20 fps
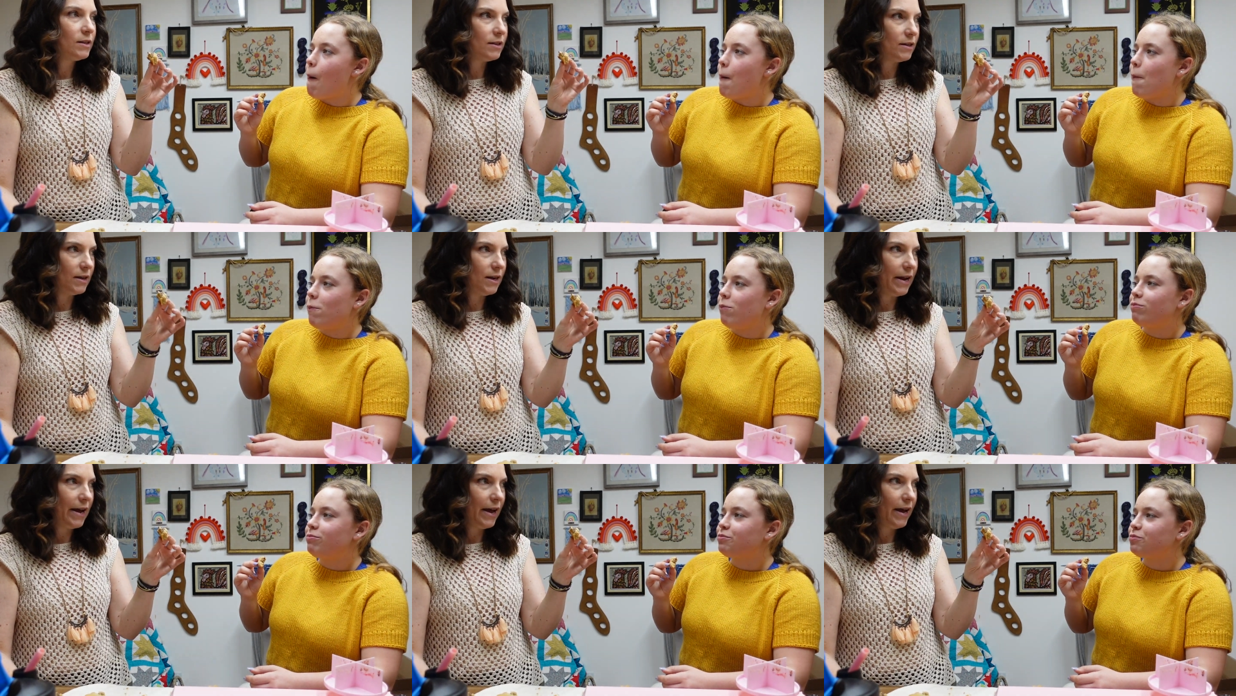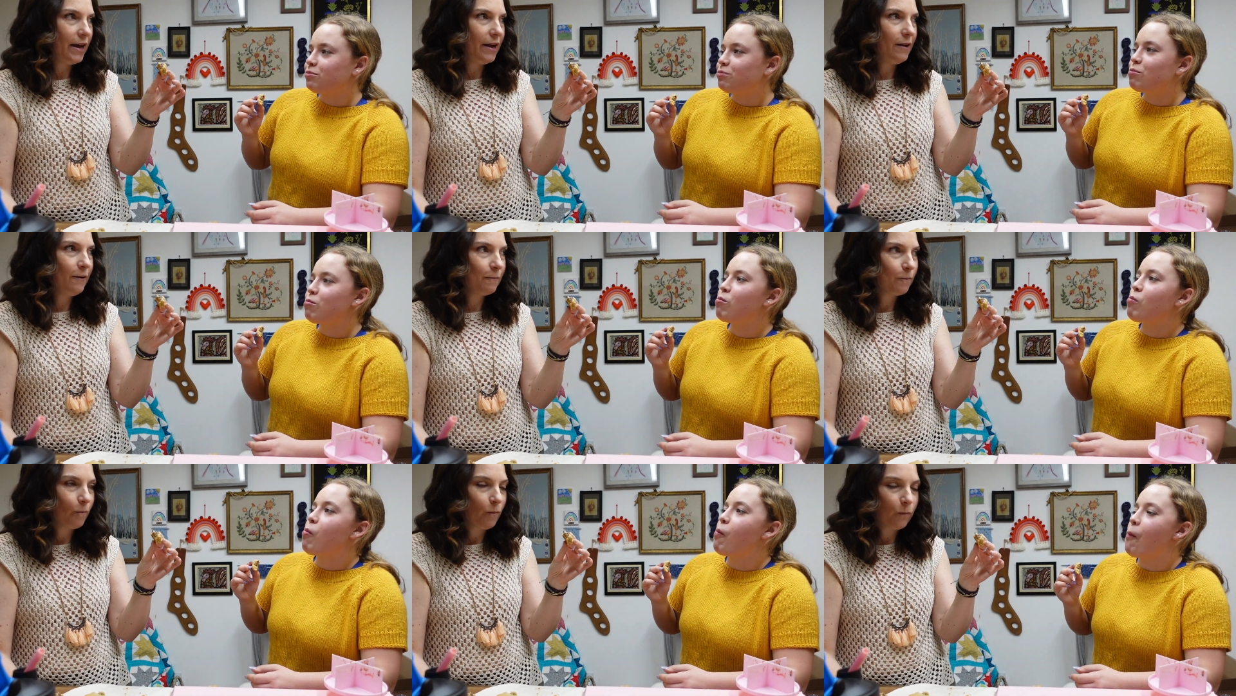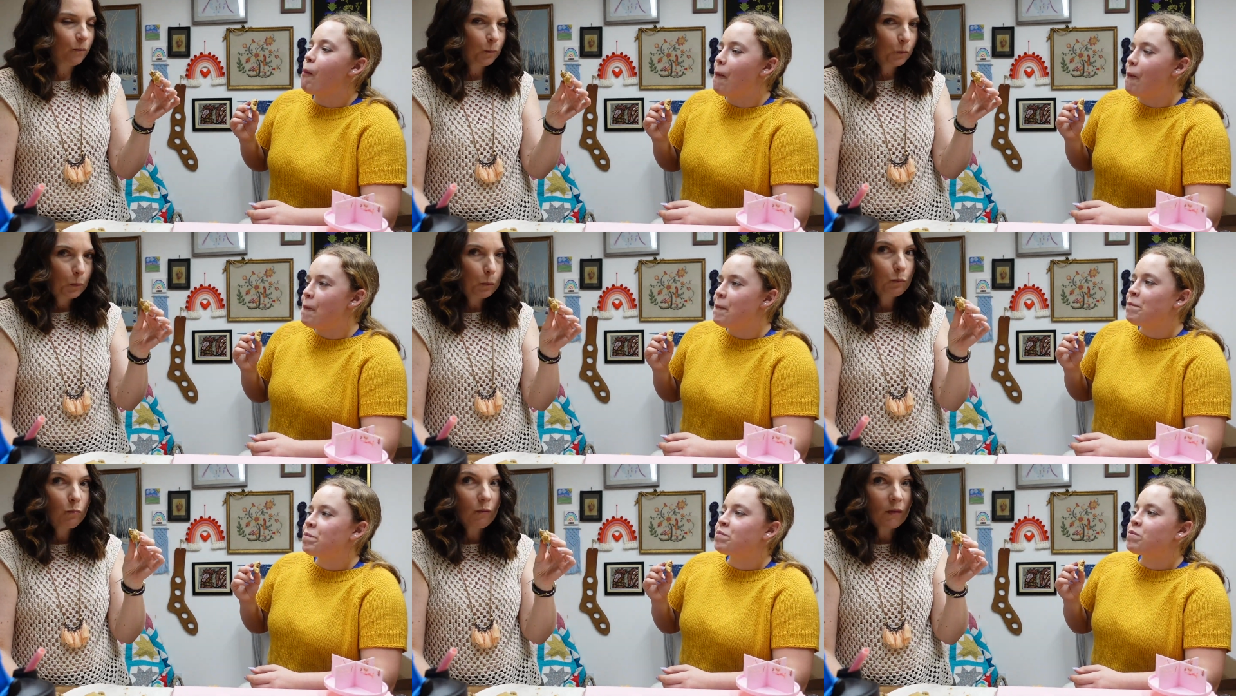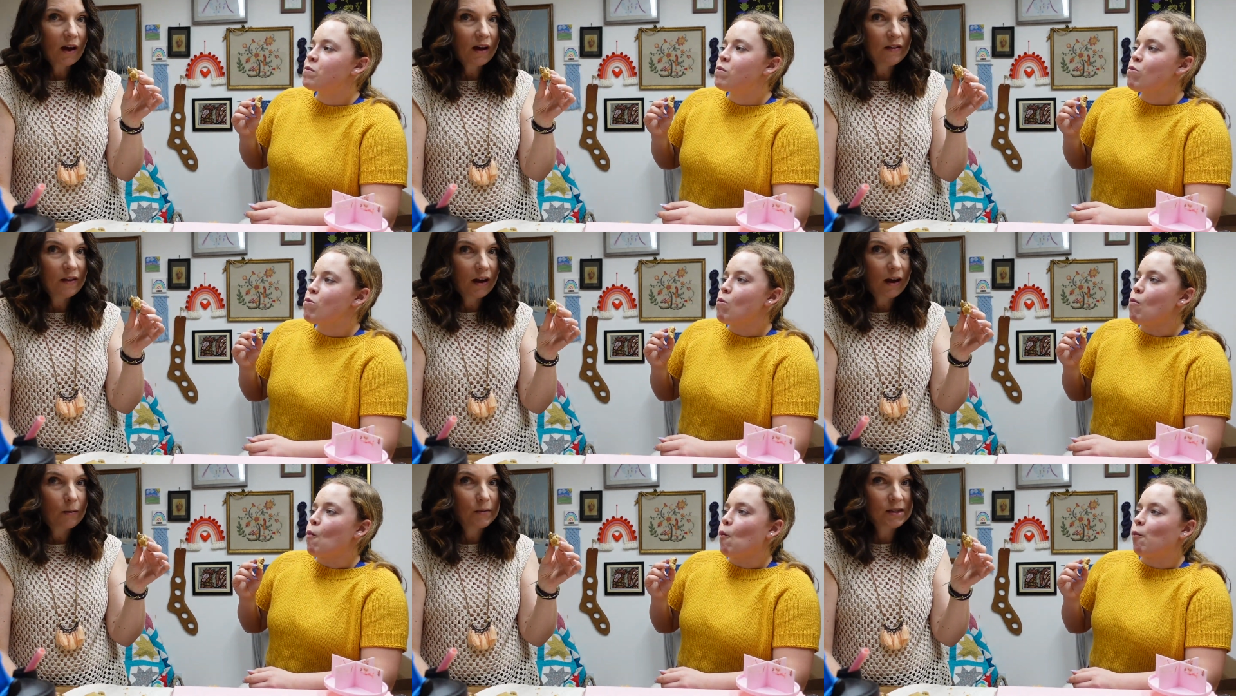Speaker 1: today, I
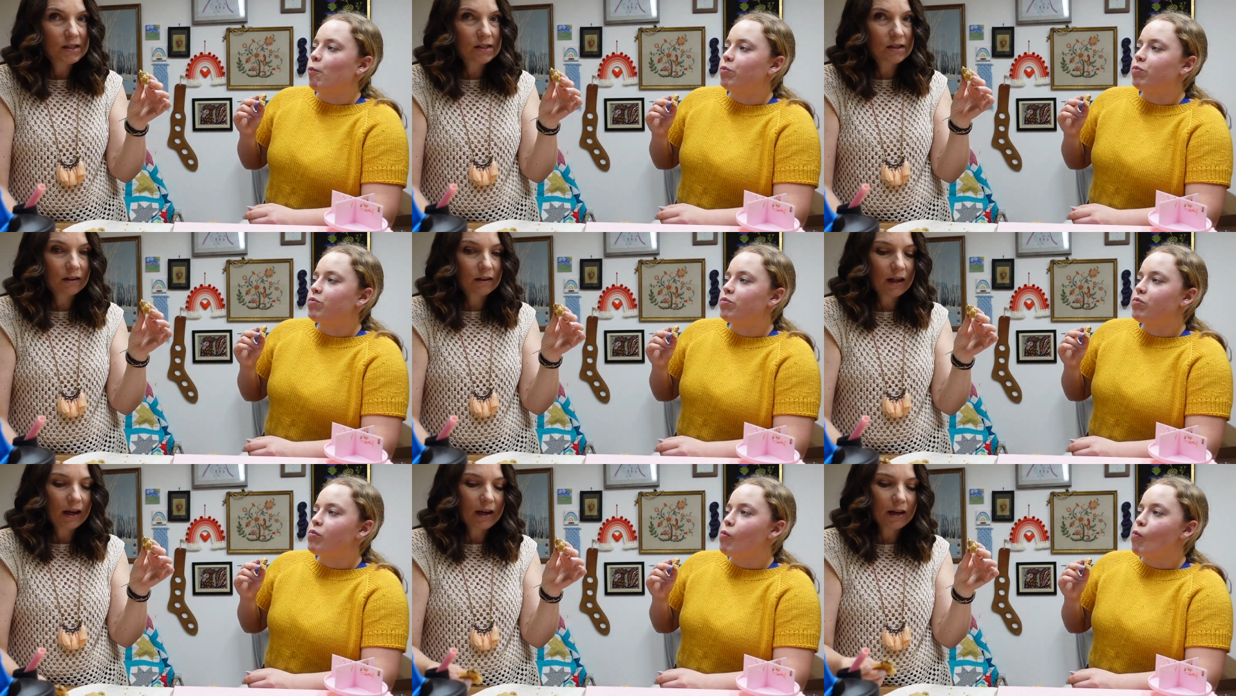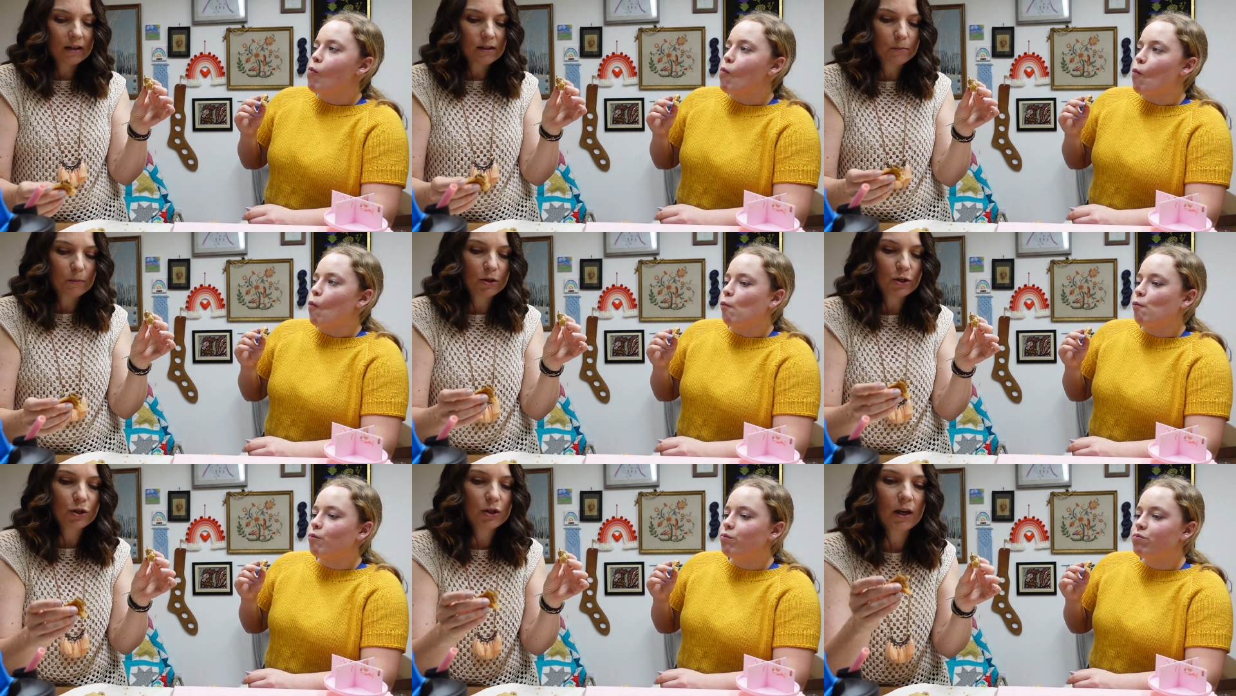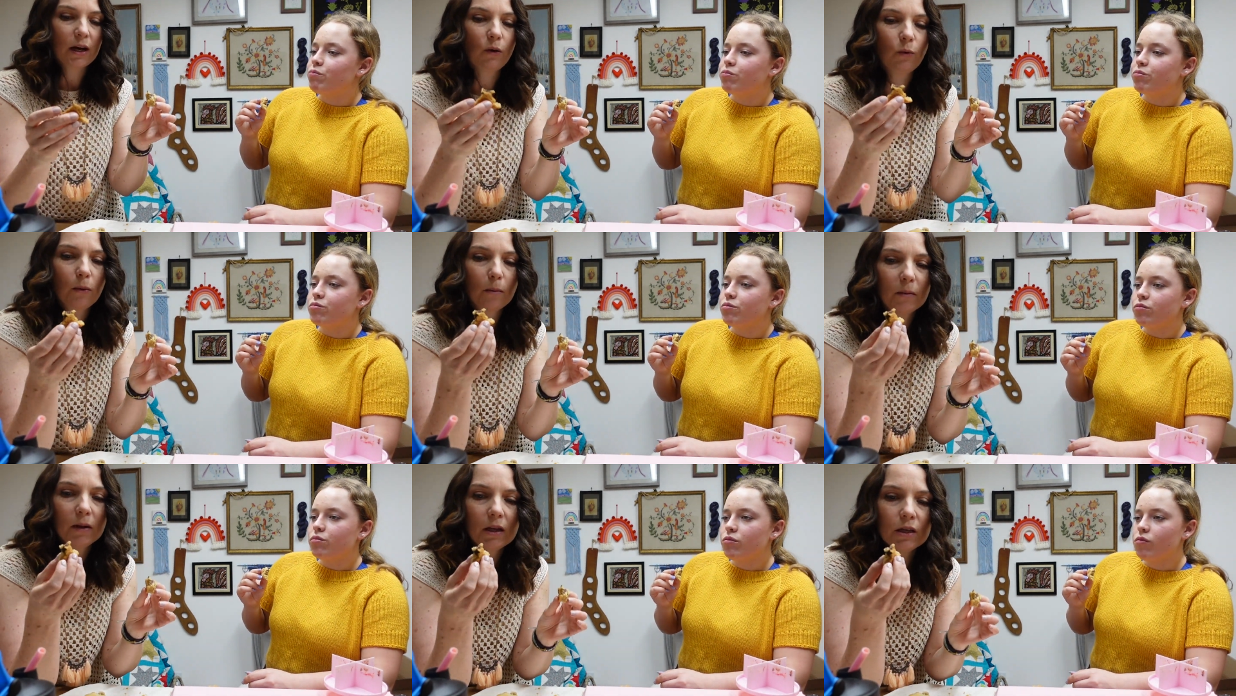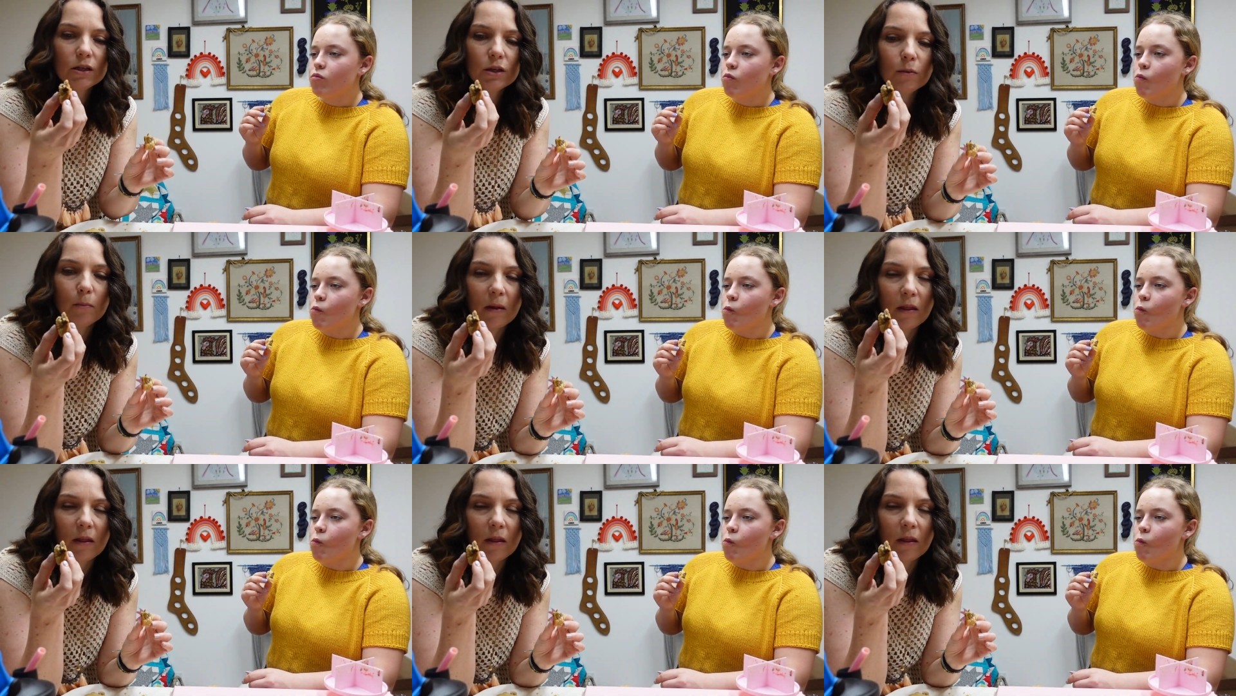think I would still like it as much as I normally do,